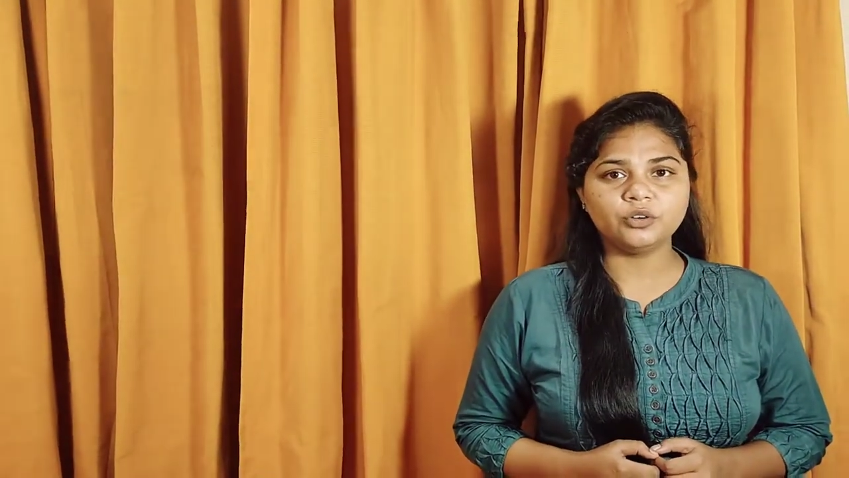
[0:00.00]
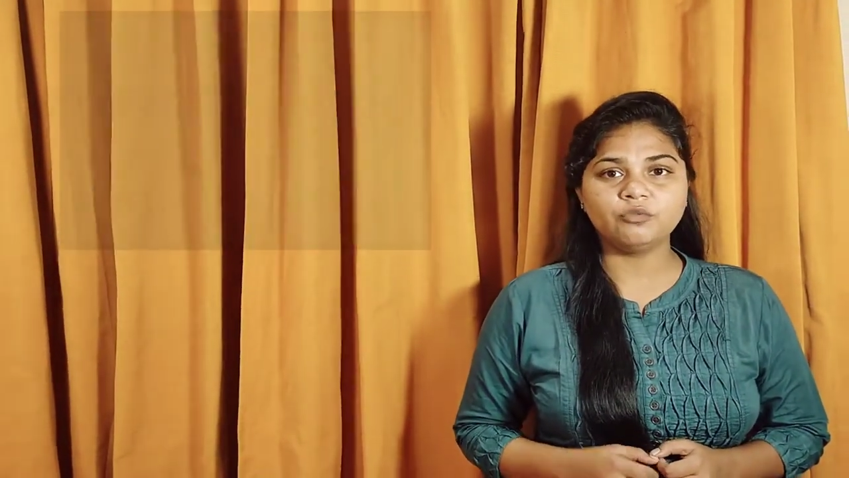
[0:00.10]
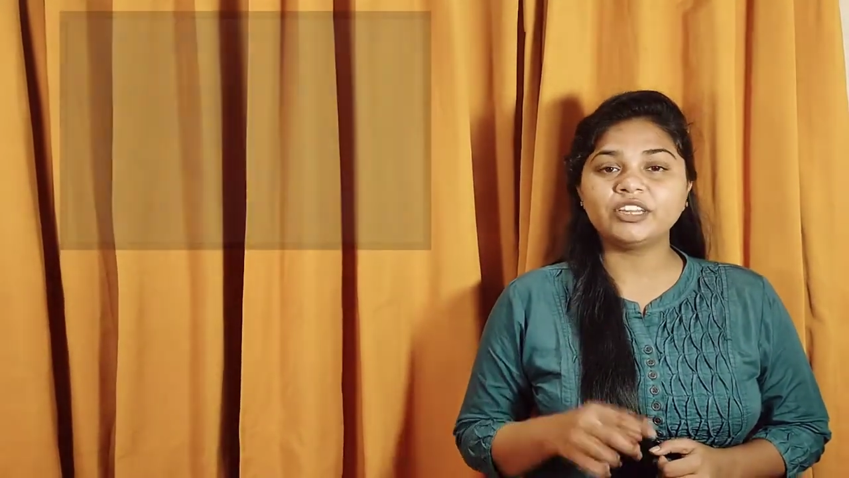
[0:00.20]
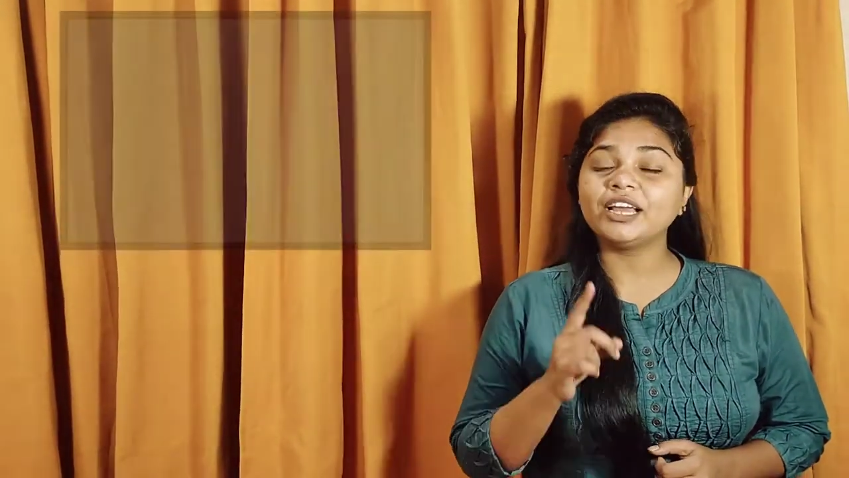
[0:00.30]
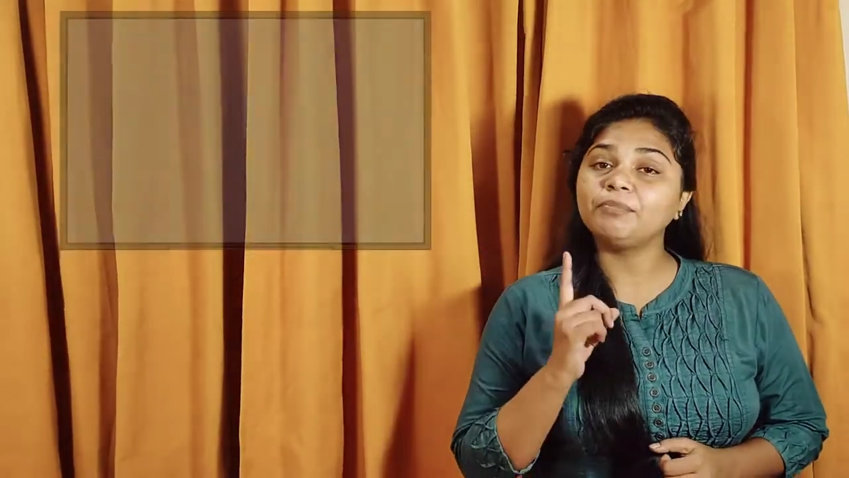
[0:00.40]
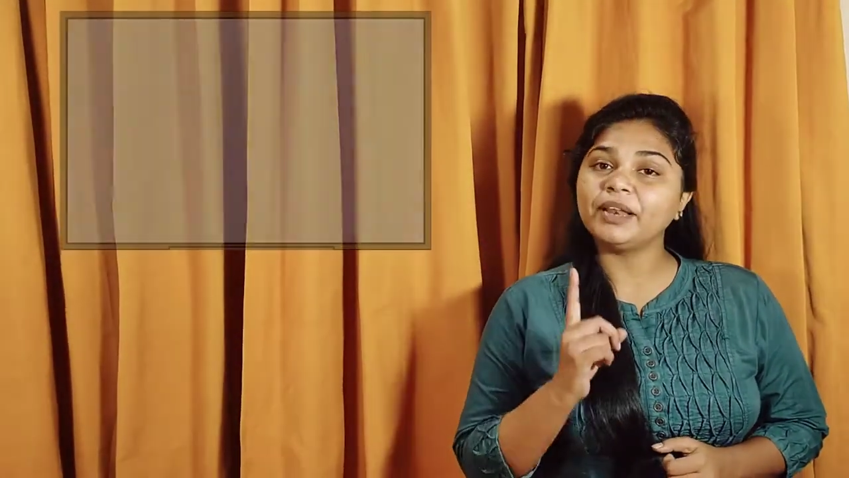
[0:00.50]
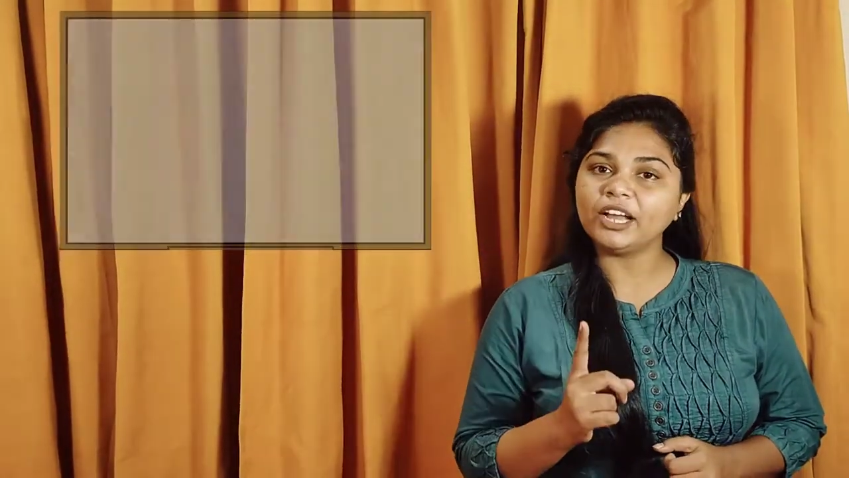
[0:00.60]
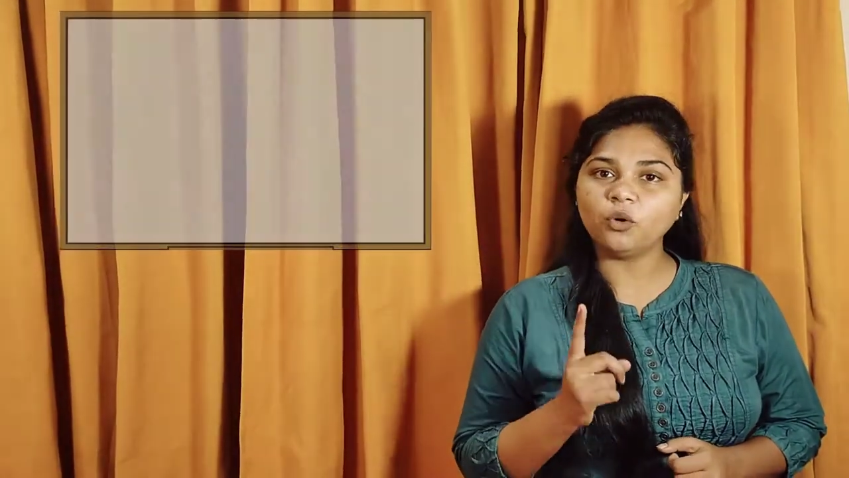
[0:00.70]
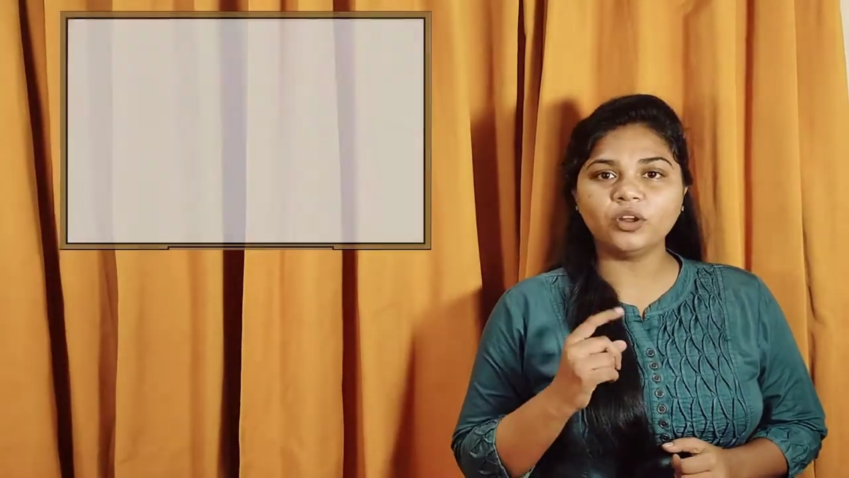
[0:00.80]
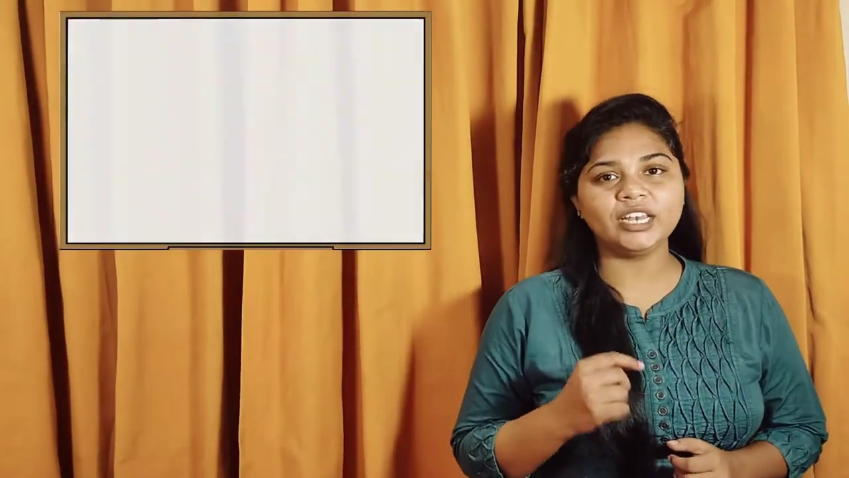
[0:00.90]
We can play
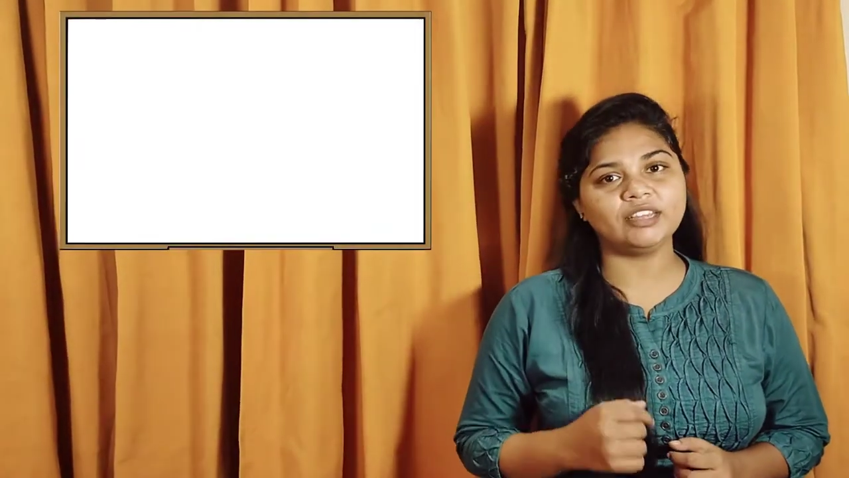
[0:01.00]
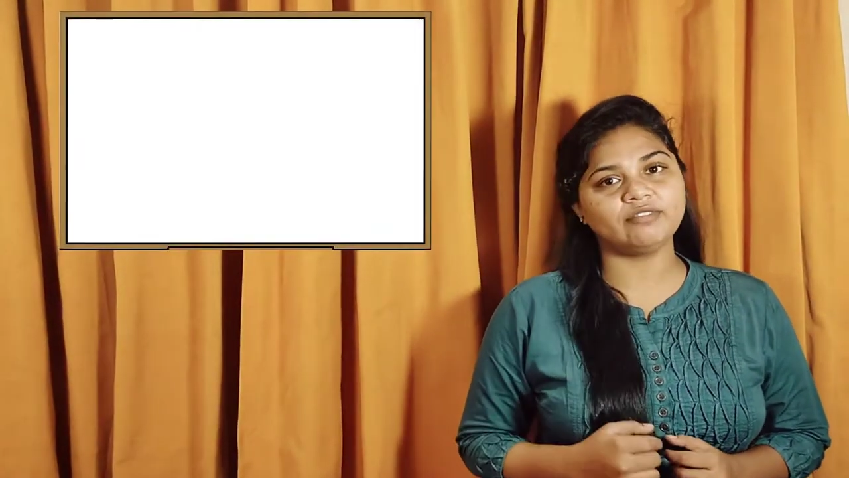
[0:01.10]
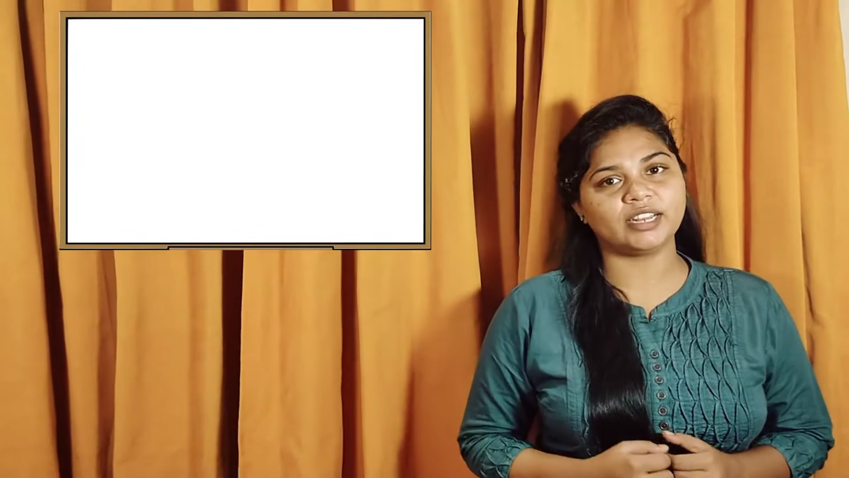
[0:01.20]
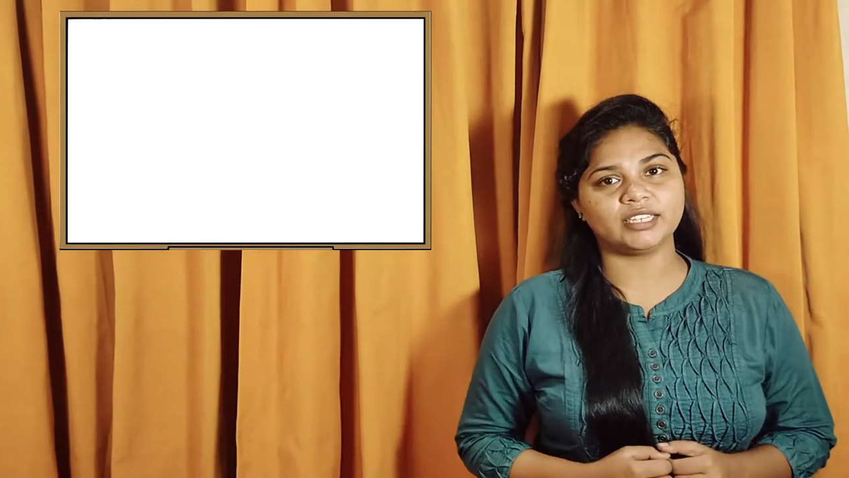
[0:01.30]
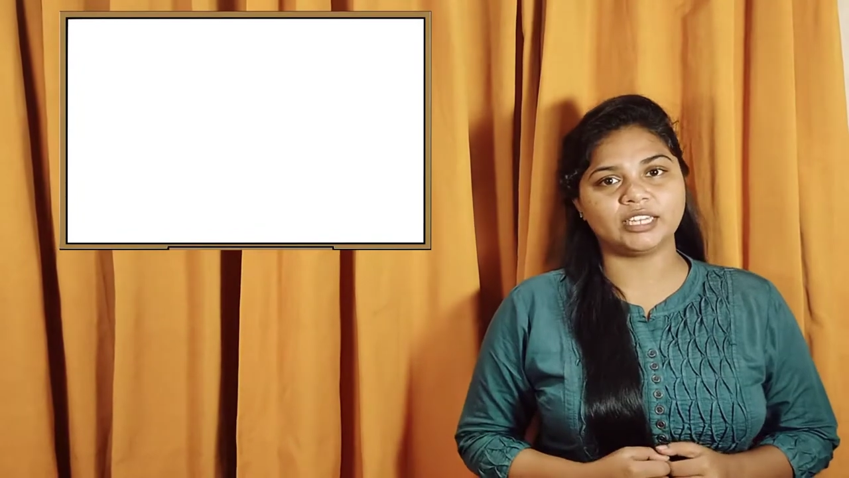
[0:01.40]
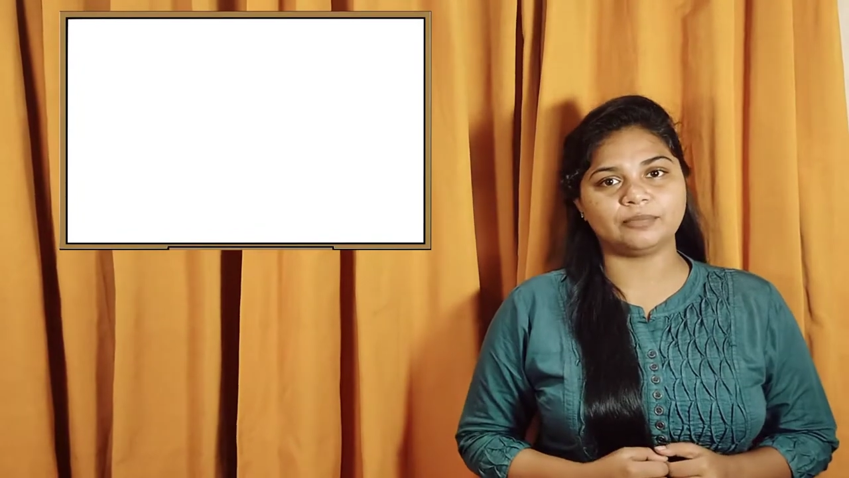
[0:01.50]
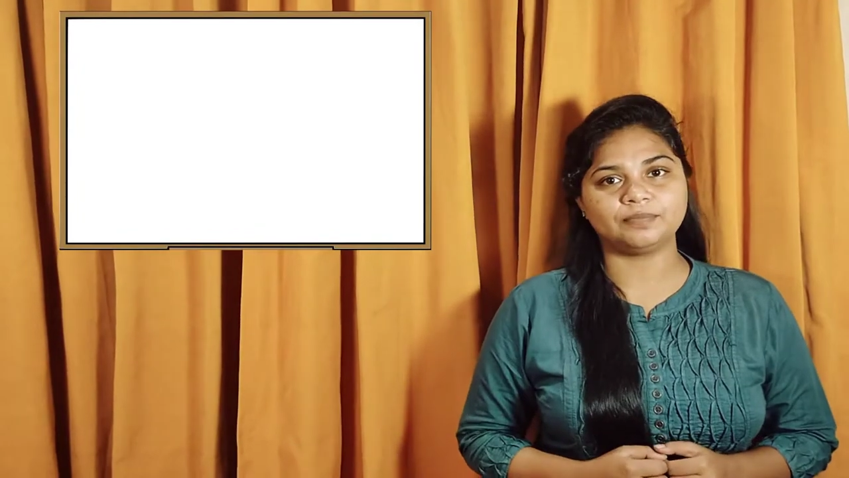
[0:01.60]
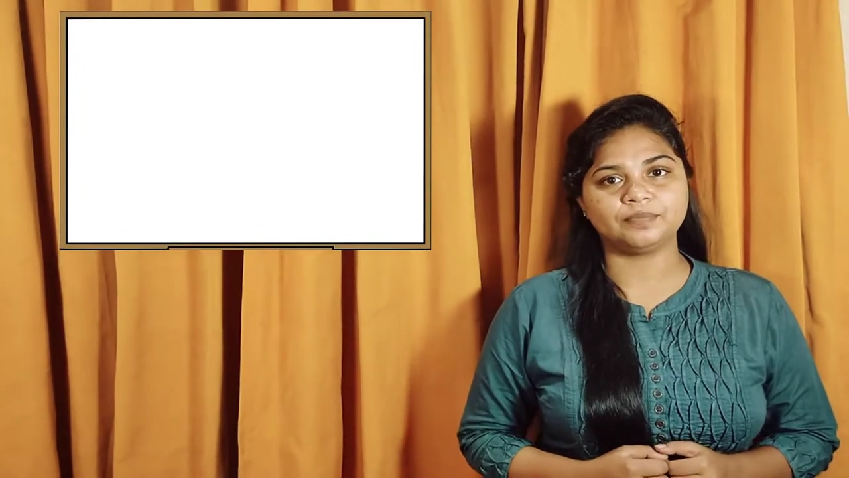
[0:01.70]
only one game.